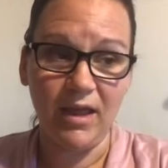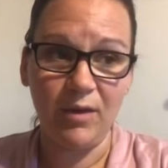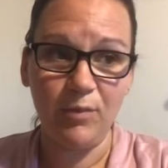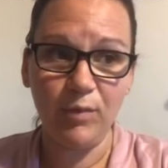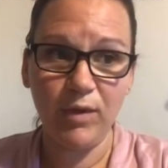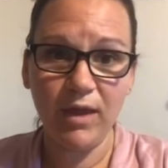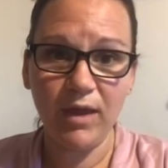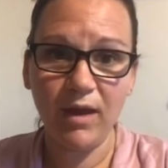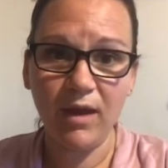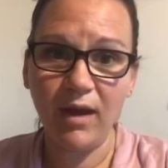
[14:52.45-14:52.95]

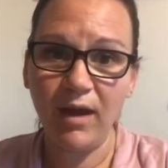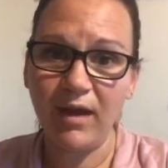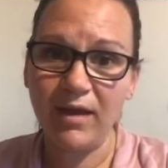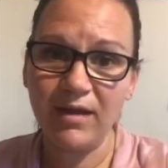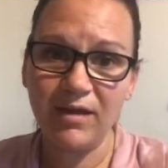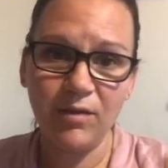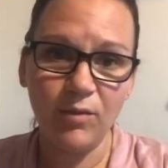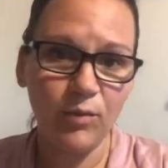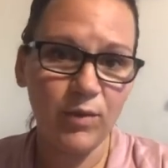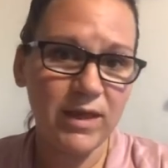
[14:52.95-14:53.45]
And
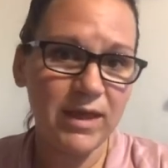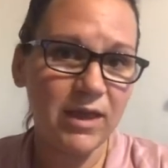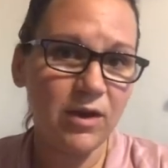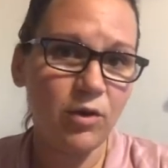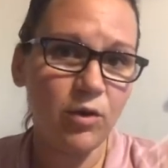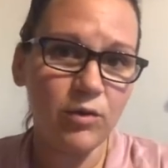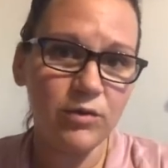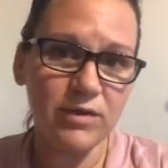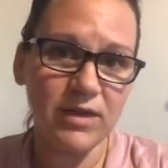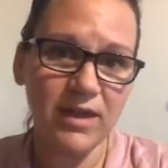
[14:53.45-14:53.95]
we
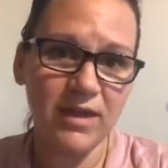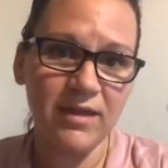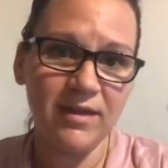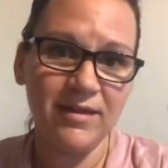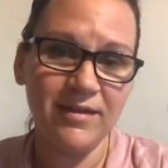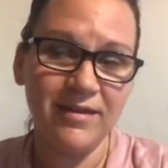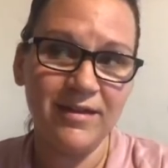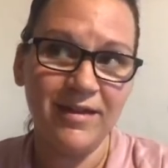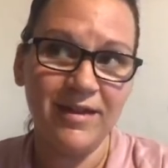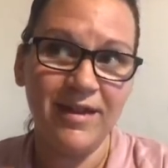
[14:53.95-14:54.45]
can
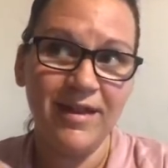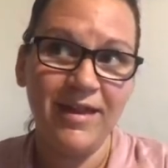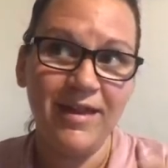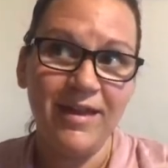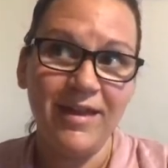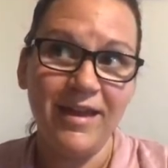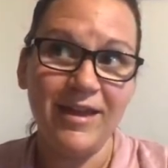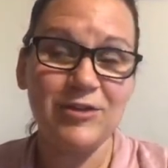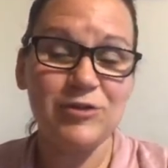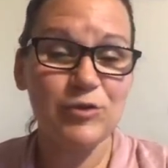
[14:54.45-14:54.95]
only
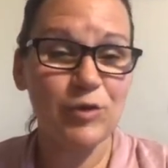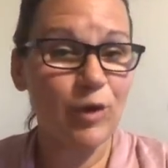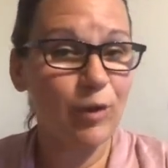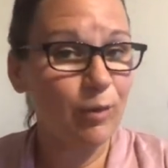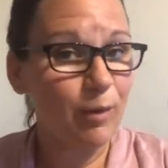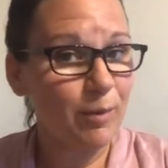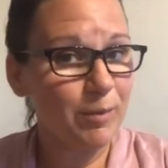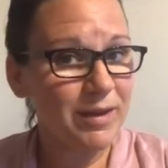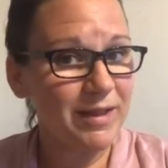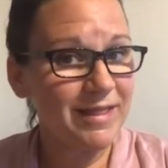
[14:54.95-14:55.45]

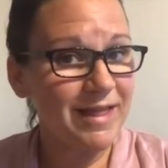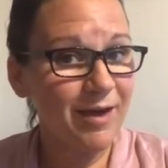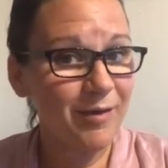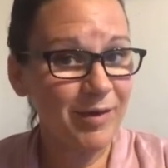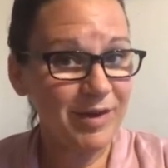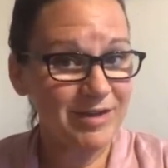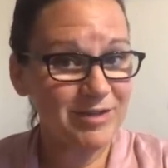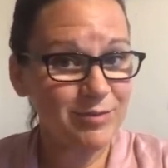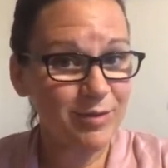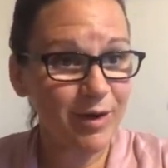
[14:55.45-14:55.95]
control what we
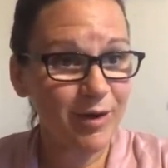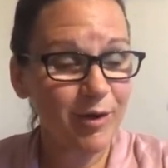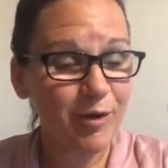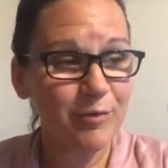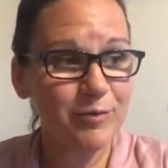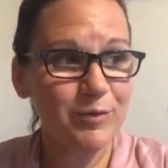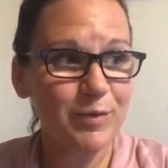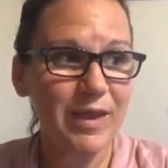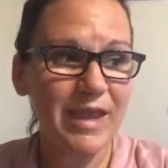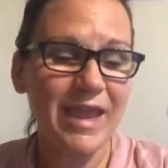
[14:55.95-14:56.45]
allow into our
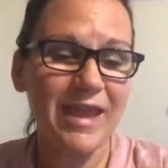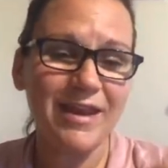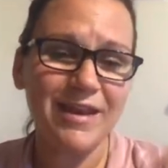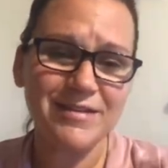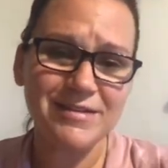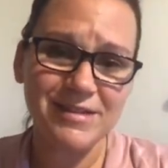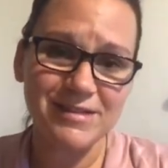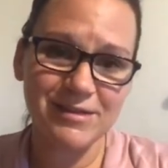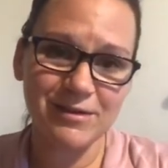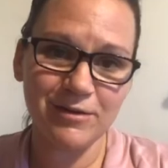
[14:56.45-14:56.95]
homes. We can't
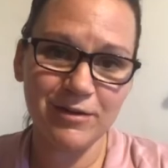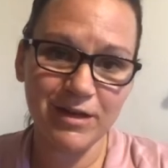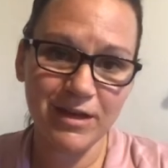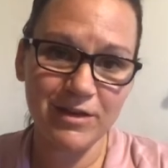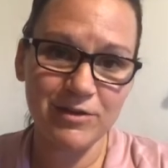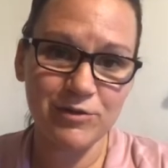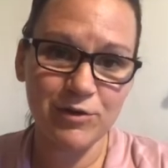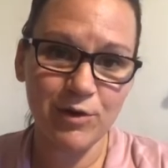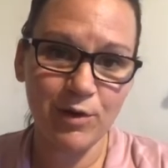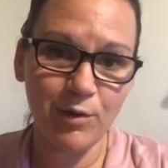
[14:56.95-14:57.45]
necessarily
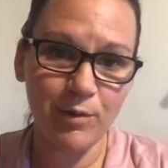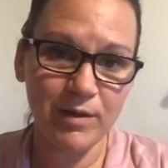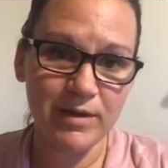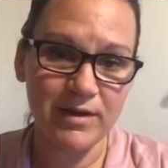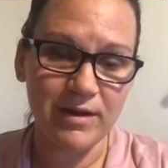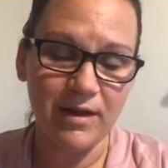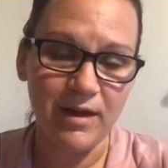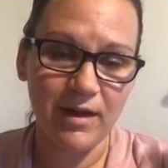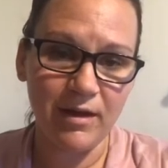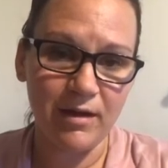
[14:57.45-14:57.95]
control
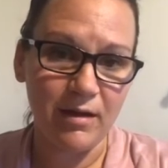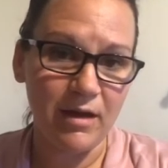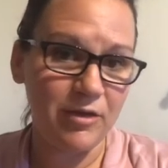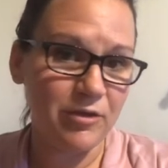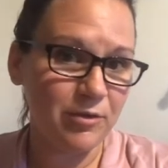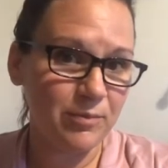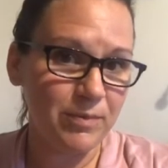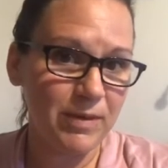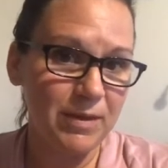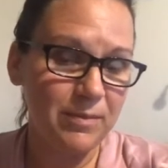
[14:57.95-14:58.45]
what
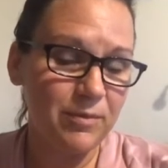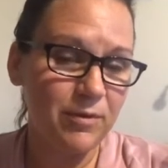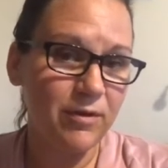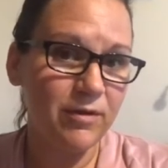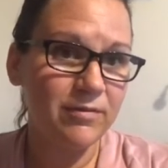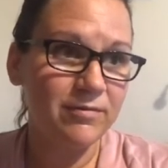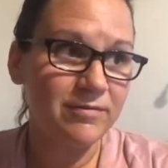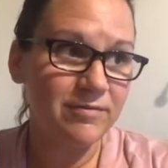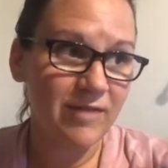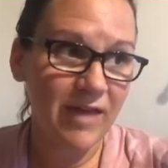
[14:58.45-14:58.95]
other
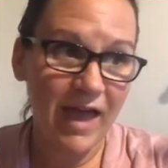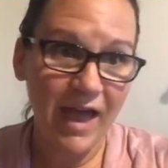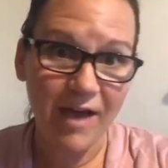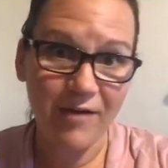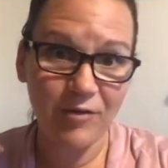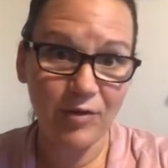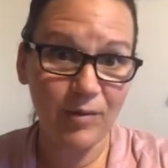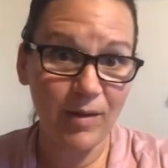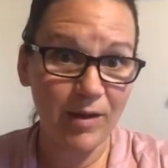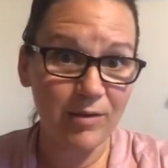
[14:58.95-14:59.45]
people
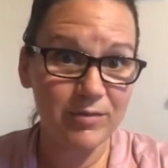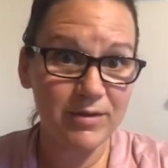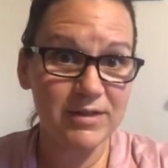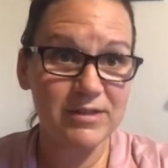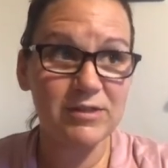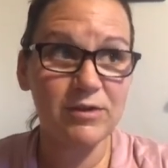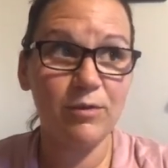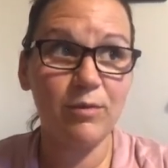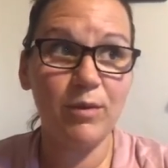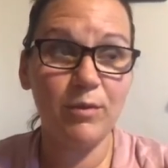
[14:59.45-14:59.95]
have around
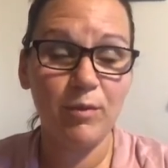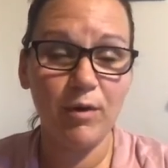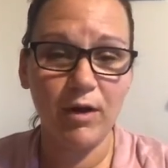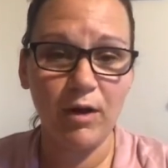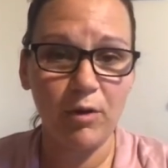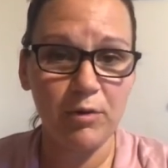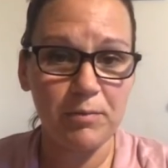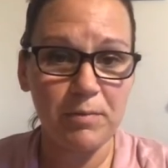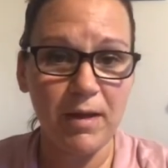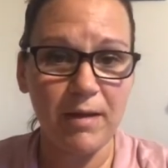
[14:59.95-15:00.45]
us or when we're
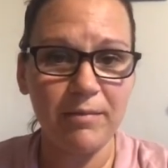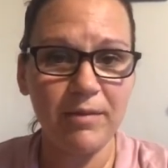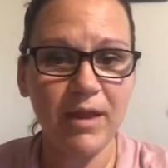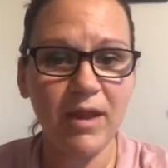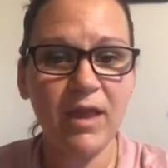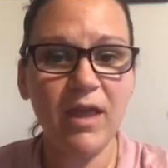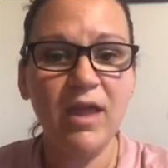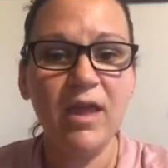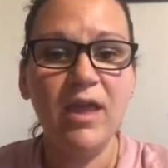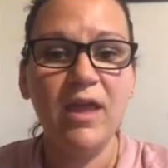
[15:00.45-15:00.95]
out in
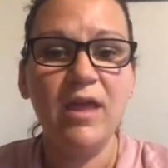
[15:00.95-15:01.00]
public.